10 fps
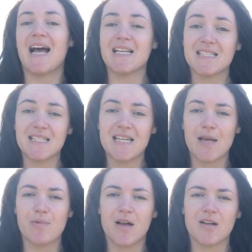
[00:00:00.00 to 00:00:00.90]
As
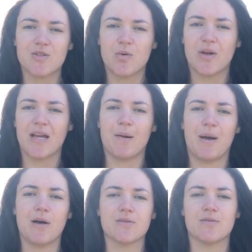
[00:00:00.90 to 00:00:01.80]
today we are talking
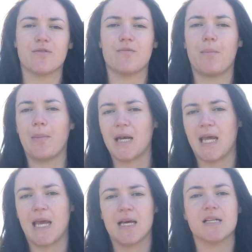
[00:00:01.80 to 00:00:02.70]
about sort of
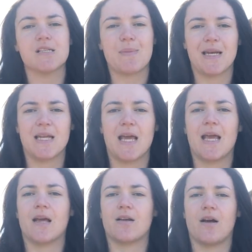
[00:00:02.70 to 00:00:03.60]
money and
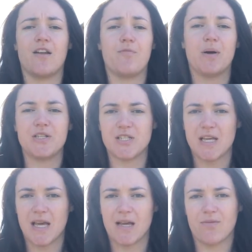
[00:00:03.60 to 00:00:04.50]
spending and kind of
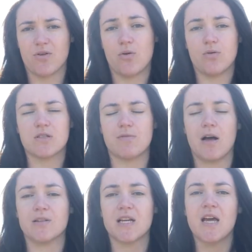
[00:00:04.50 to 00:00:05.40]
budgeting of the horse
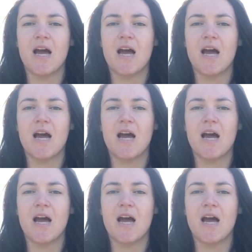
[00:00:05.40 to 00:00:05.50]
world,